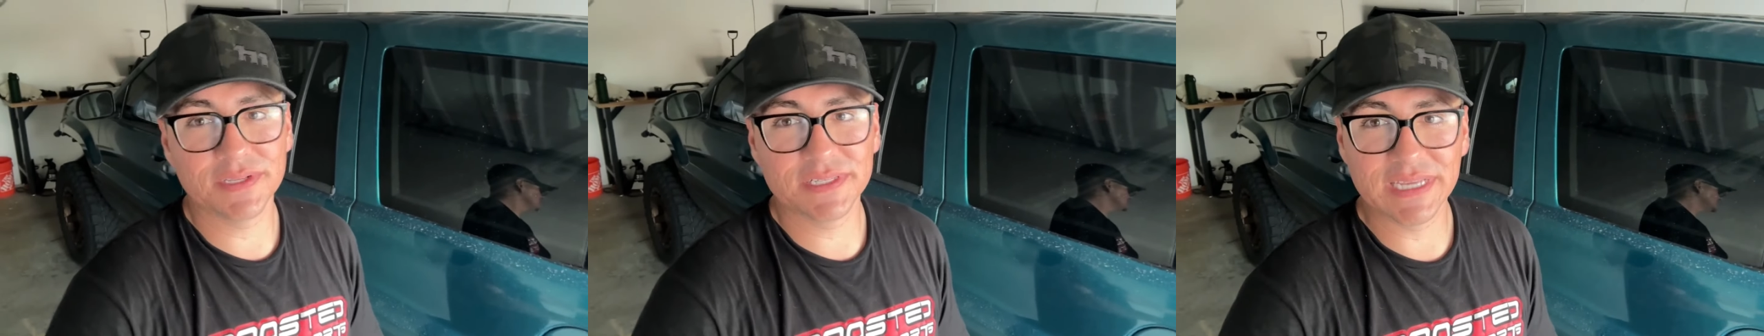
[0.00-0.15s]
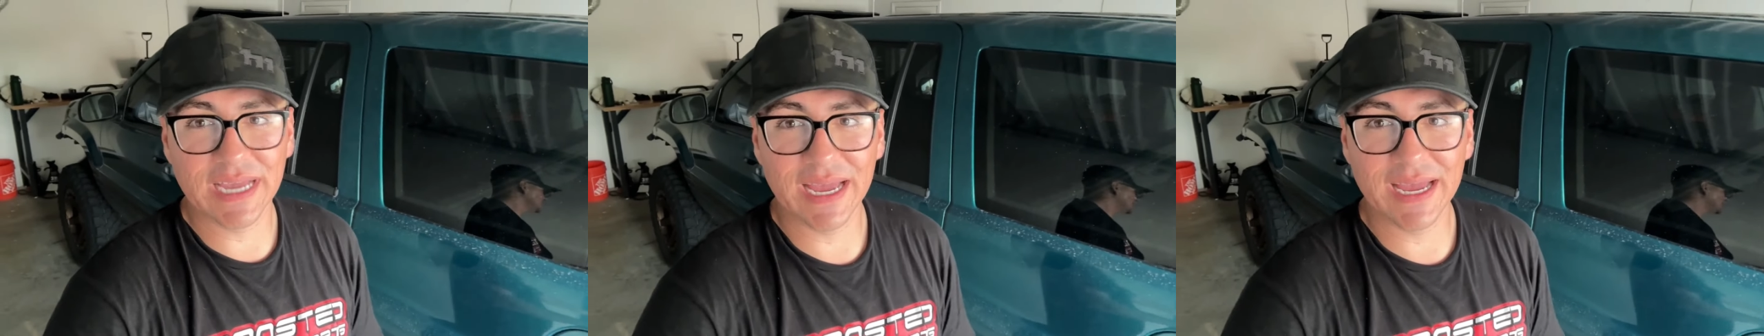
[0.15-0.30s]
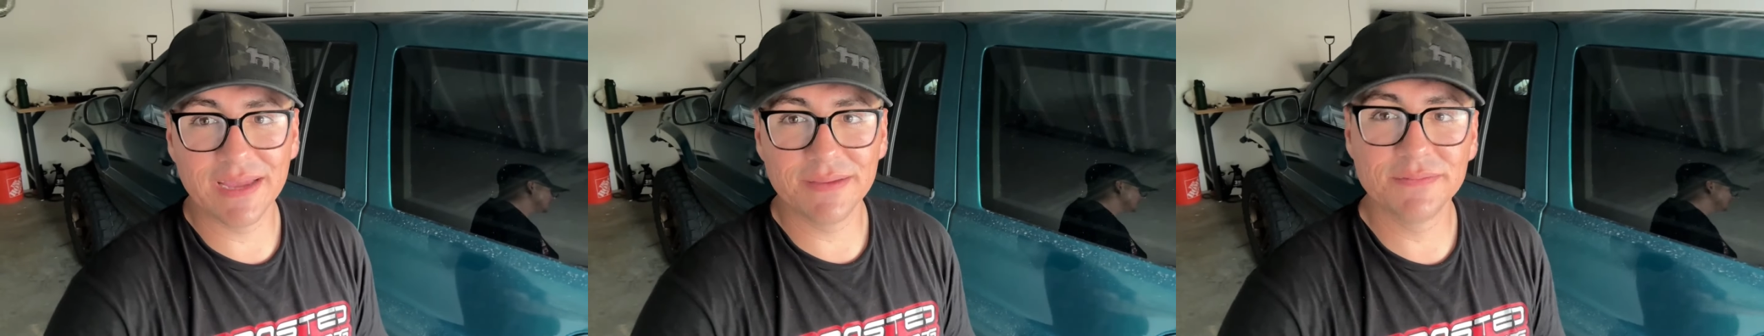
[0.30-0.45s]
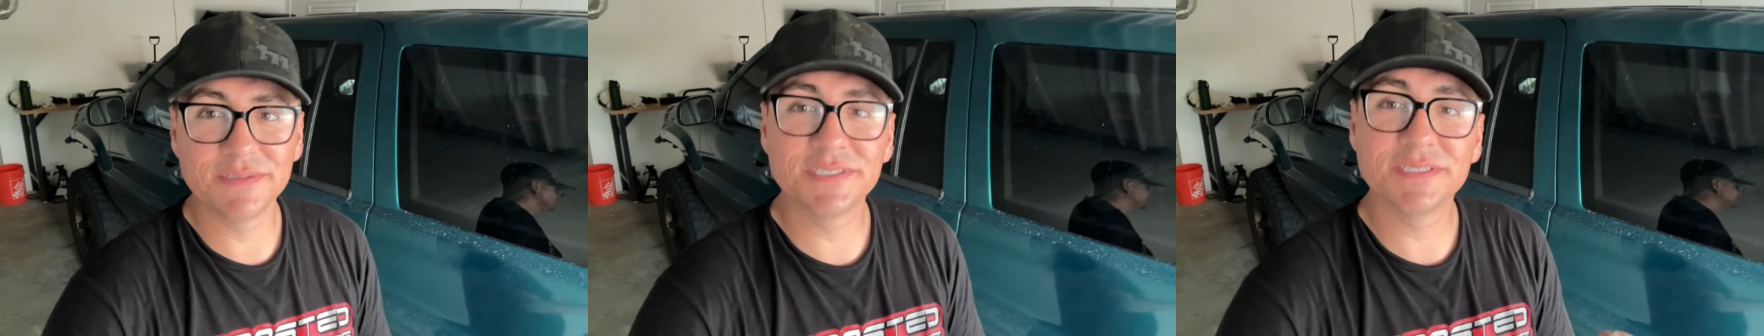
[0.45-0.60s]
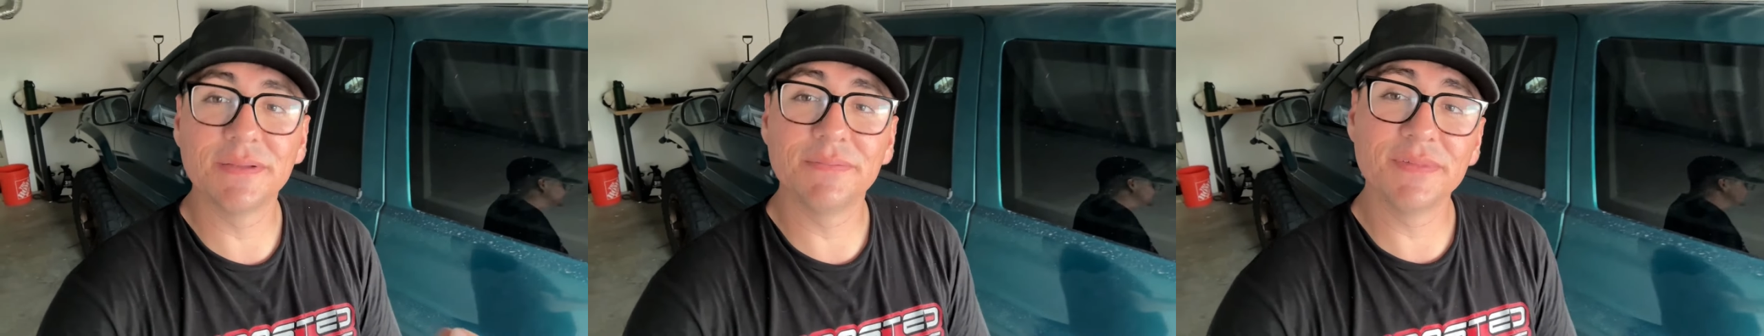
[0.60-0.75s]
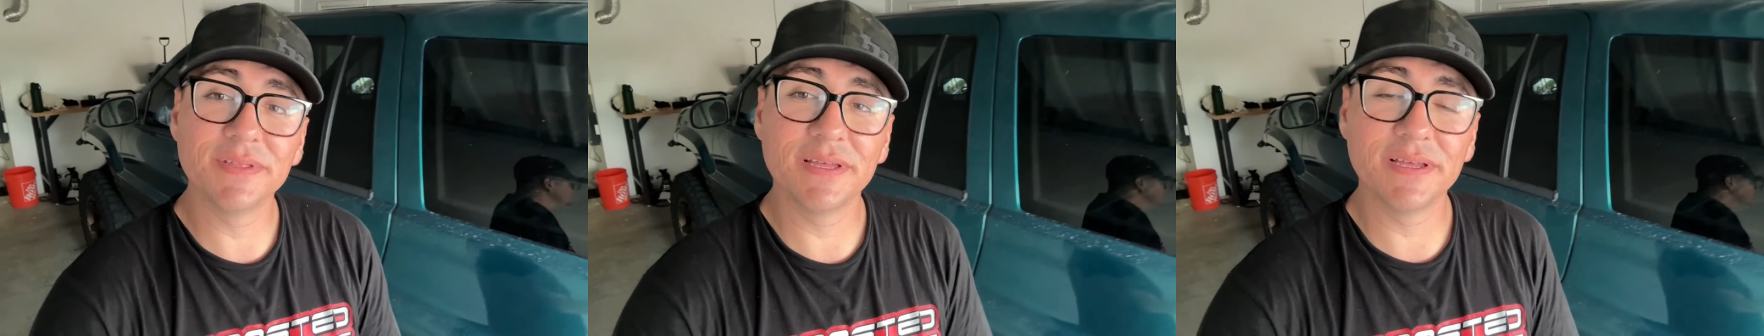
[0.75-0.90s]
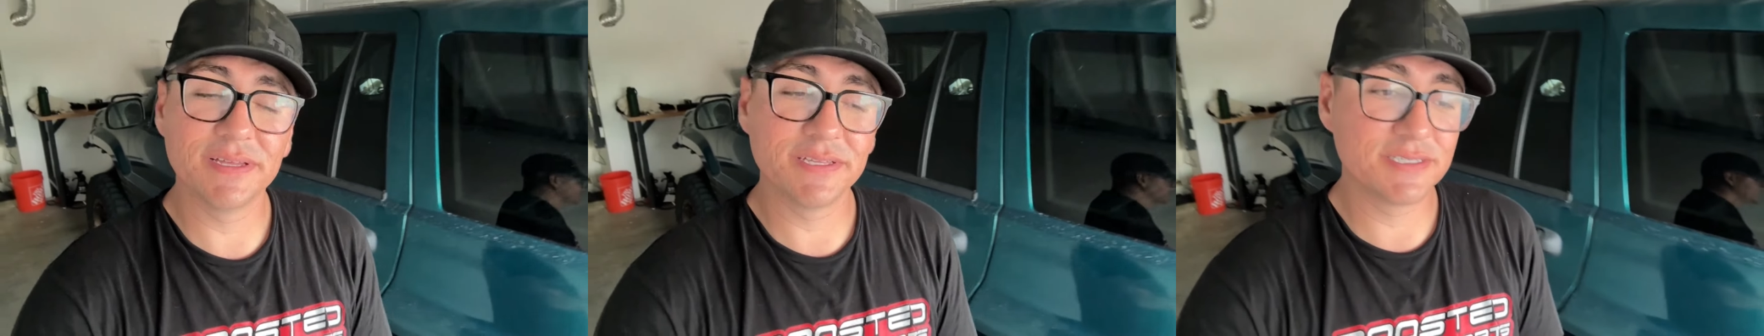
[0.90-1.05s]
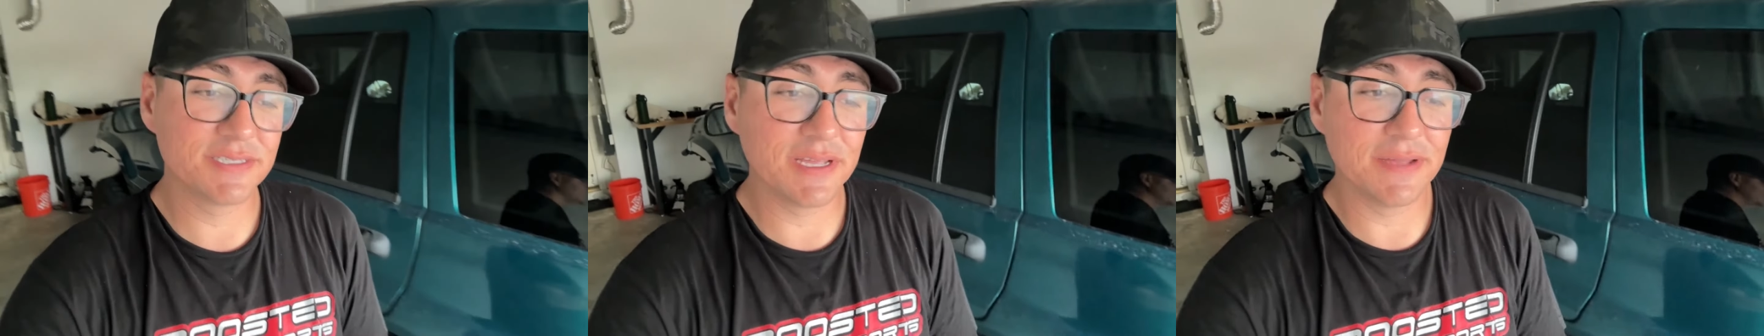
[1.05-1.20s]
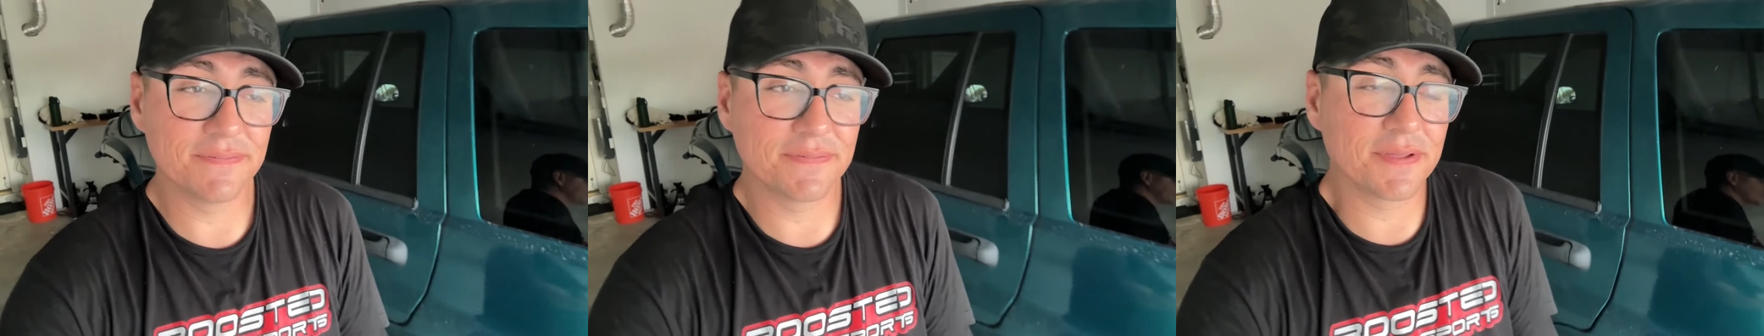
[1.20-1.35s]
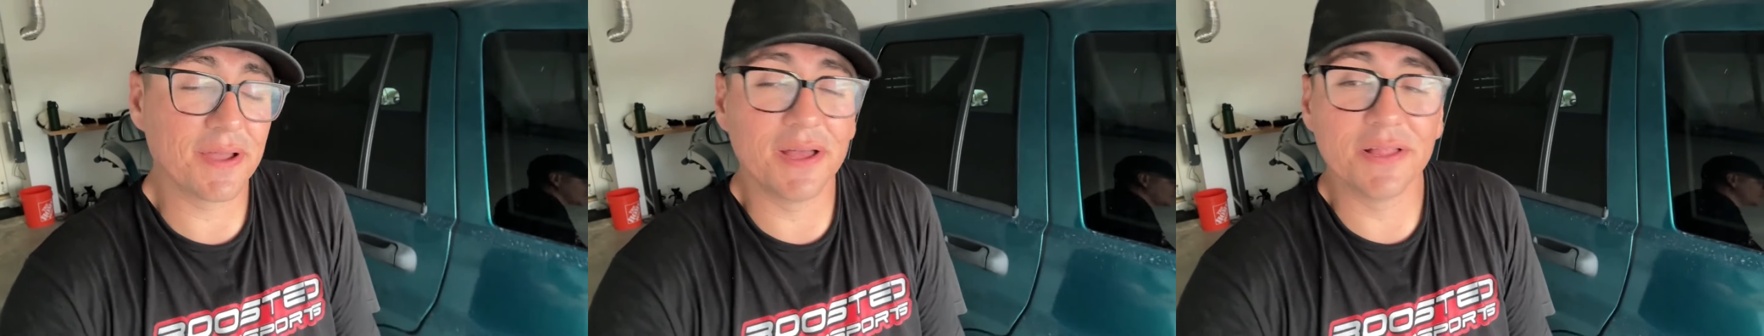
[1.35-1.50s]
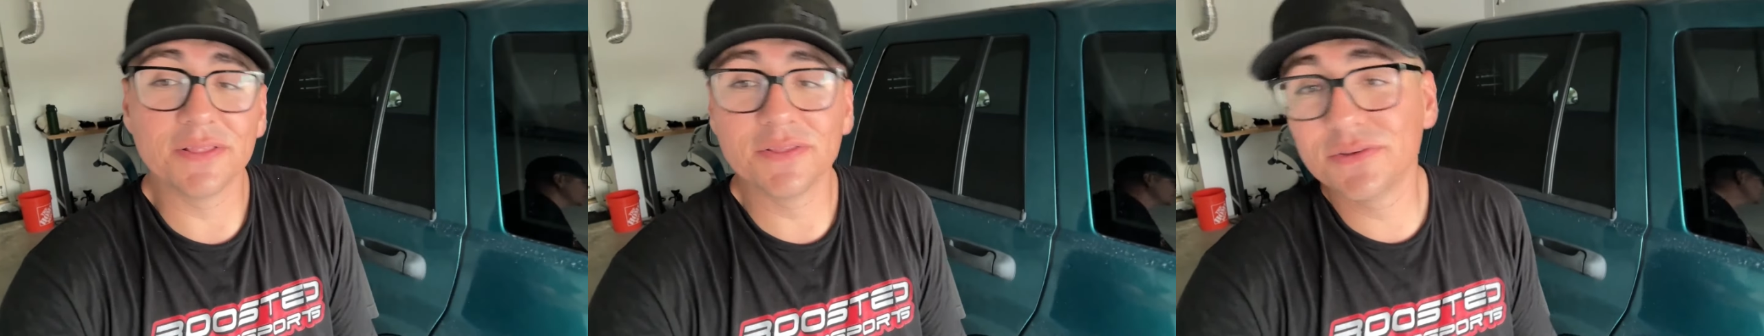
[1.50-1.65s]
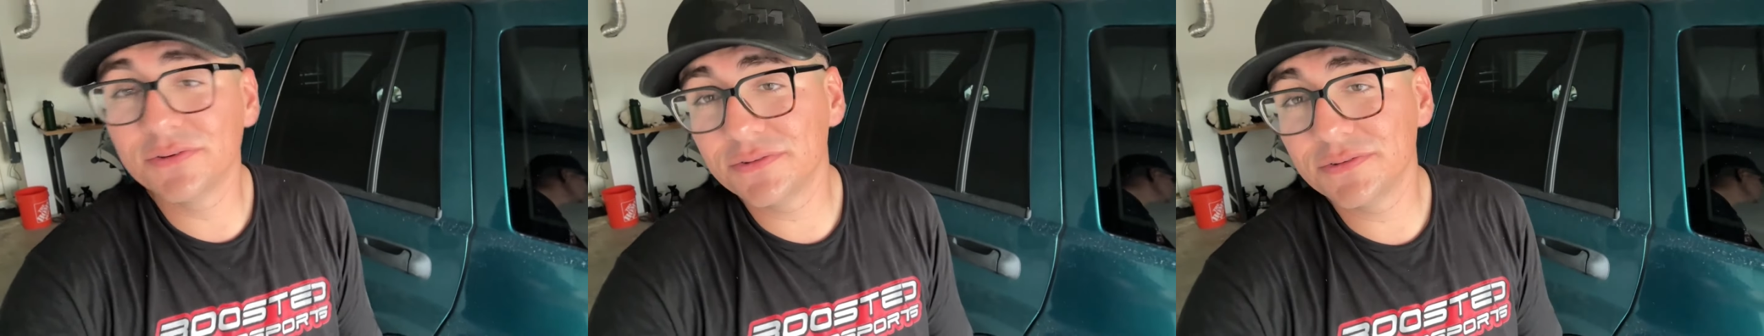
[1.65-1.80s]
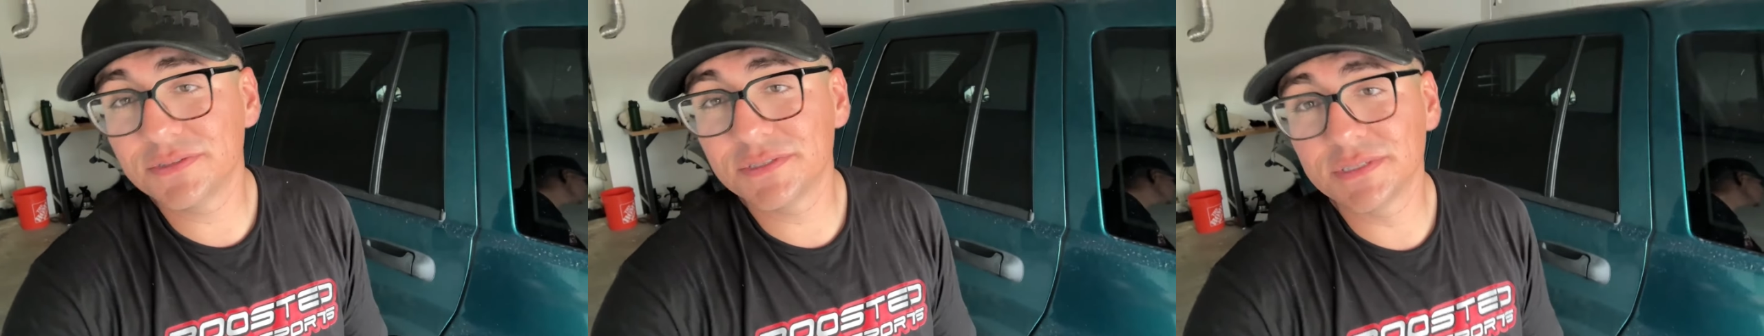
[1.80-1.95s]
time some of the stuff got
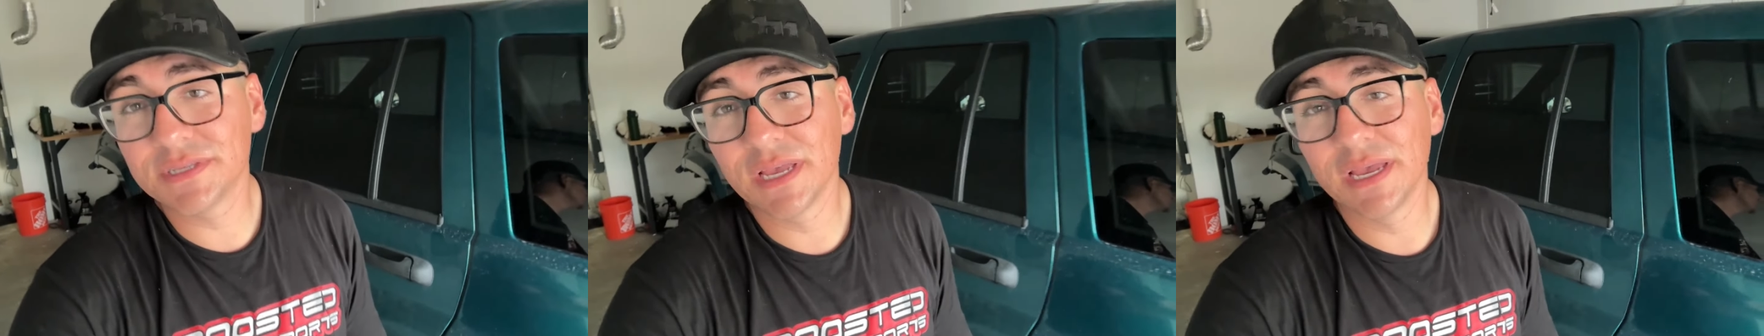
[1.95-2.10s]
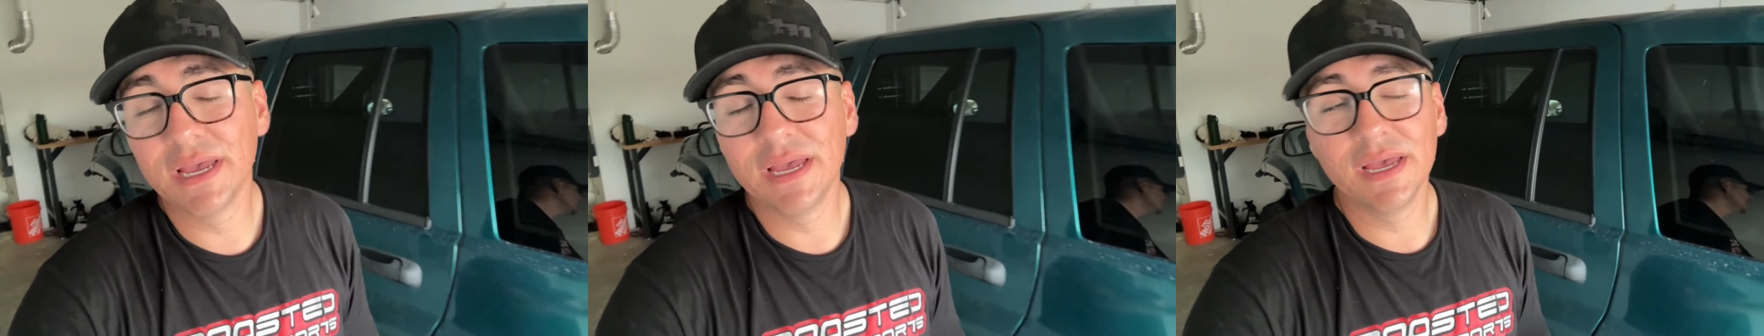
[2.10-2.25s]
loose.